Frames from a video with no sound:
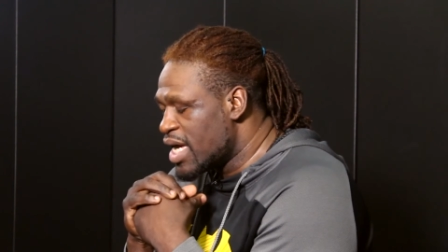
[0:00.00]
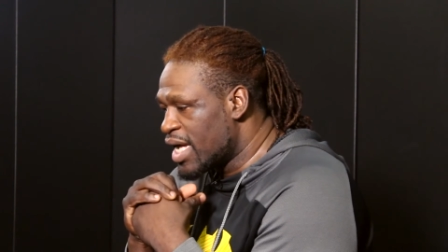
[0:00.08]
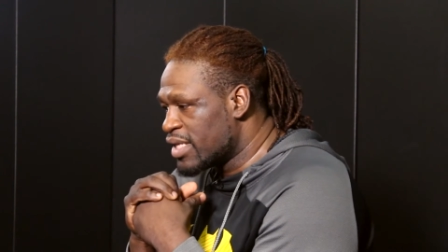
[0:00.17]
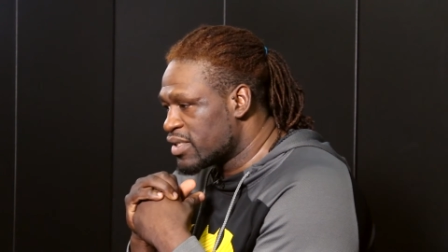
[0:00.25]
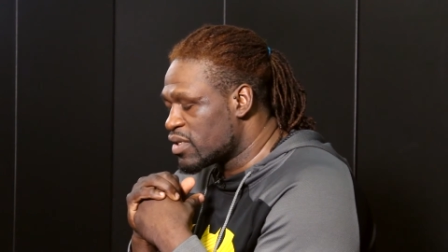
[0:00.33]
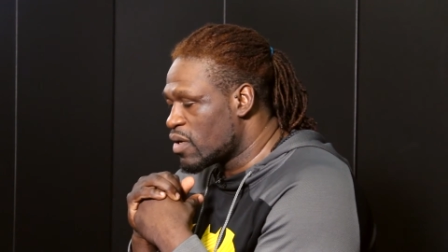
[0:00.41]

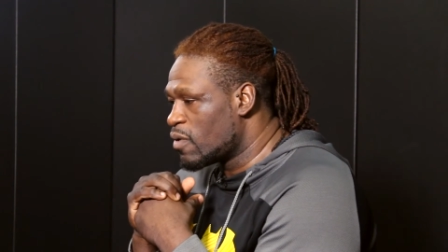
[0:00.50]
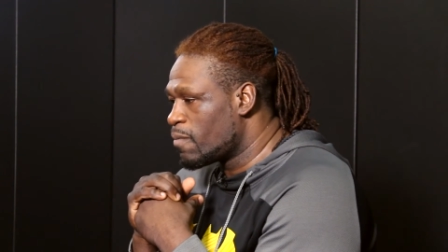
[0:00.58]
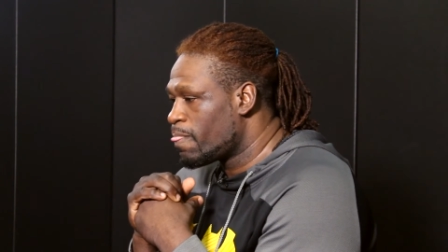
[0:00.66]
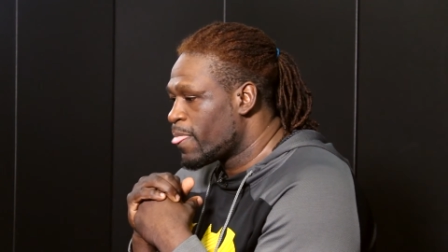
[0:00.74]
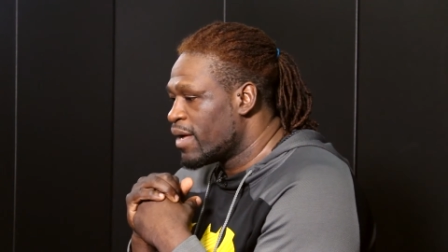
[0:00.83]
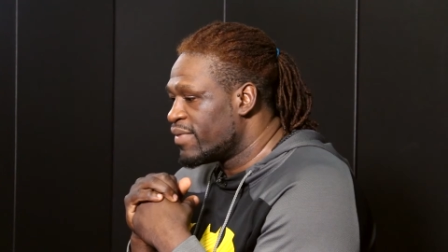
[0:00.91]
And
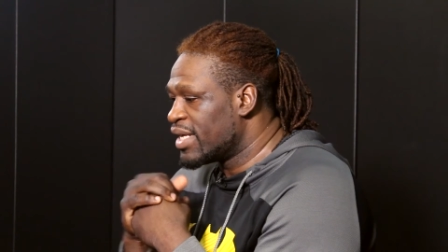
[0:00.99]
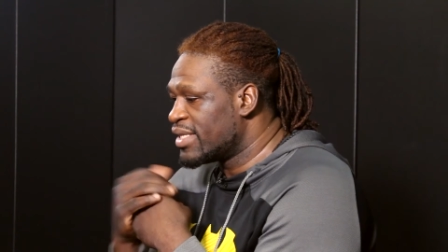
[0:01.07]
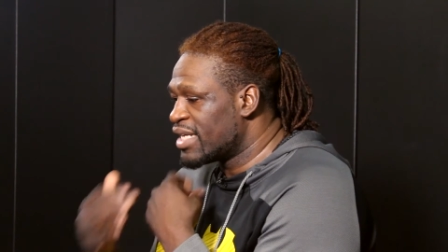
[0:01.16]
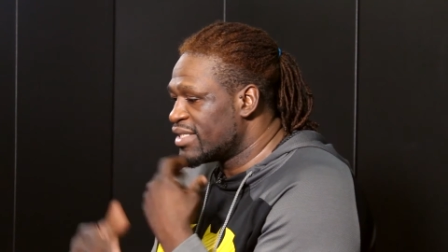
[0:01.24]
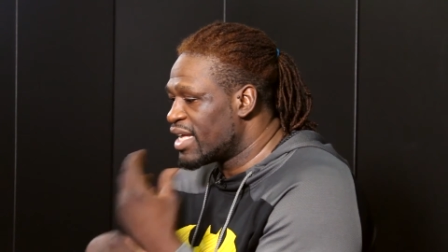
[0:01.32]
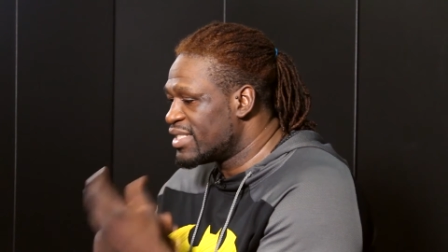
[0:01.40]
so
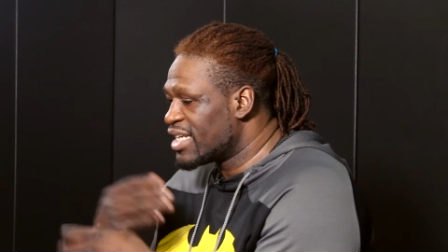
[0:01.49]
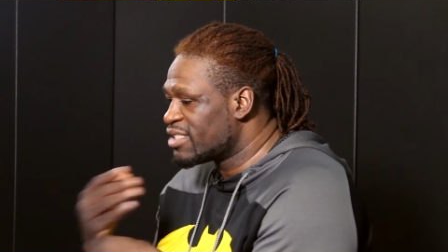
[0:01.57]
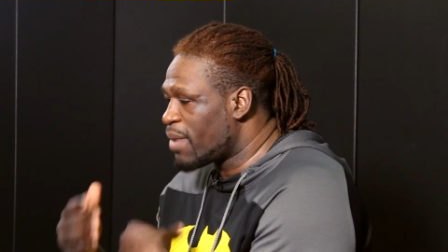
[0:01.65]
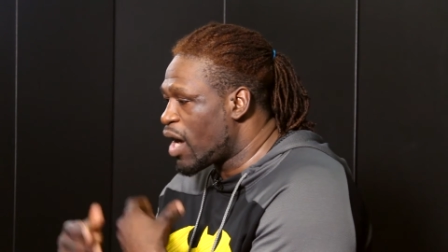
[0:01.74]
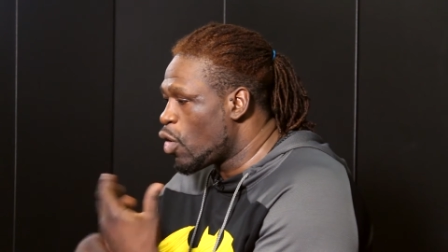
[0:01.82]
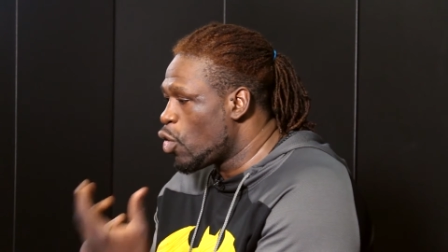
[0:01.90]
that's
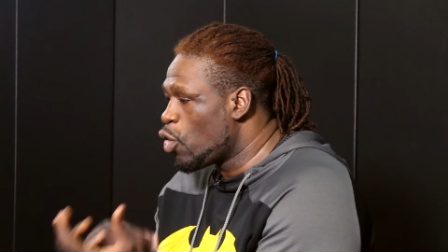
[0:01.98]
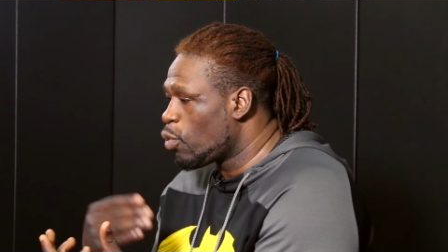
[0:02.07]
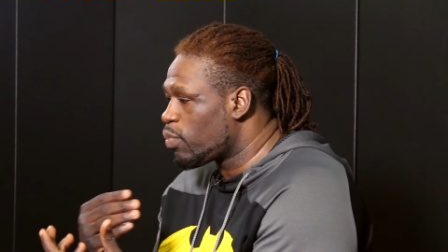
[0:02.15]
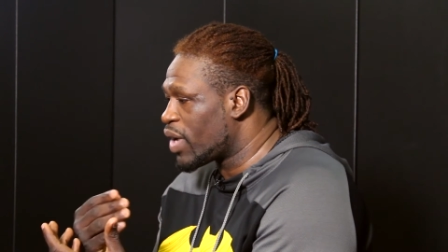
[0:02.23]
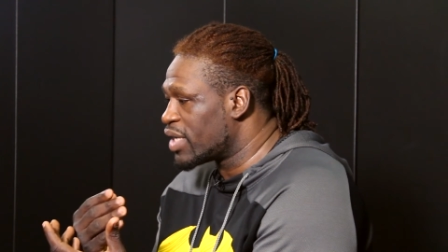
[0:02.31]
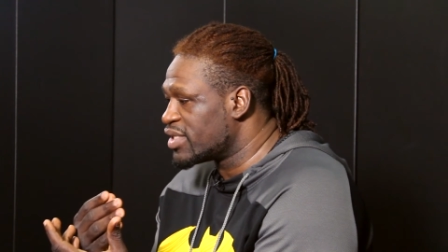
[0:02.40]
my whole
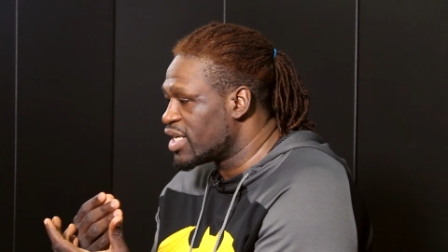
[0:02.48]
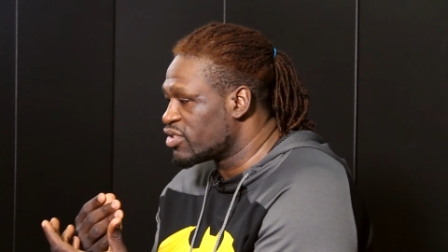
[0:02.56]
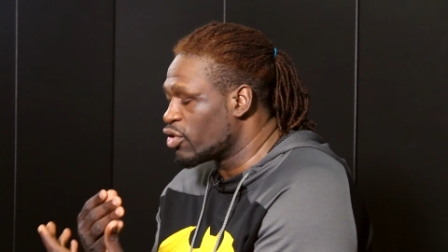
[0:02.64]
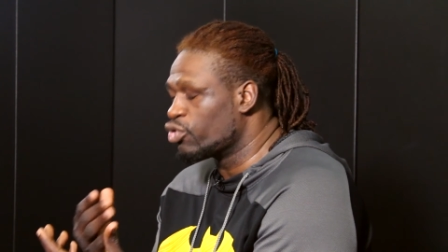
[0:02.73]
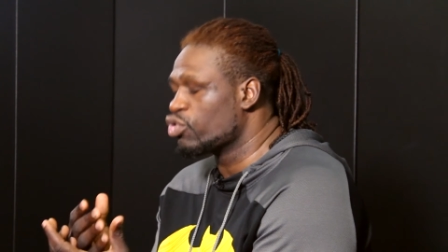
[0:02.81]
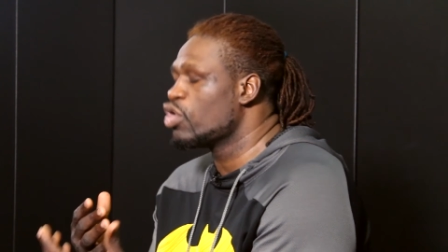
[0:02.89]

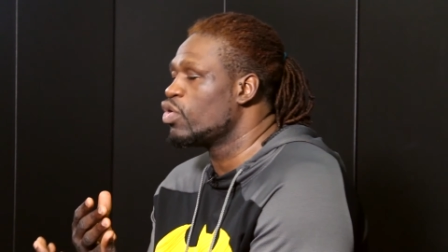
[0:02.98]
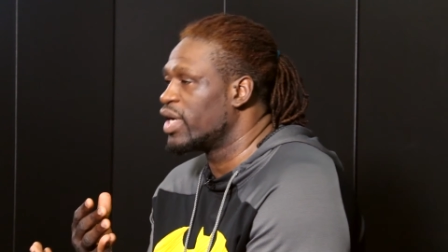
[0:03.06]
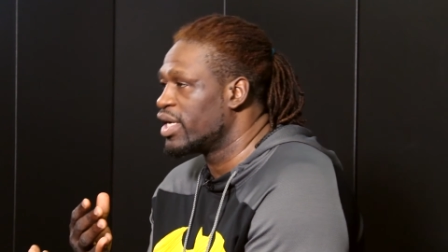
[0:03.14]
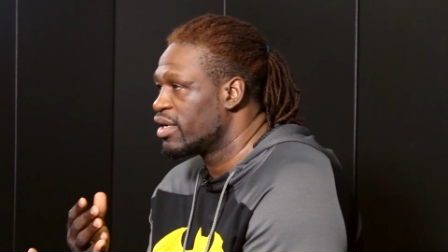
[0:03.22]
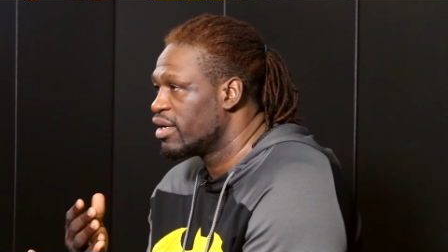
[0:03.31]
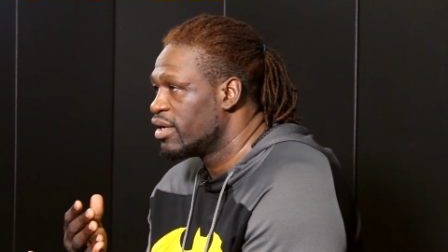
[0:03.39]
process of growing.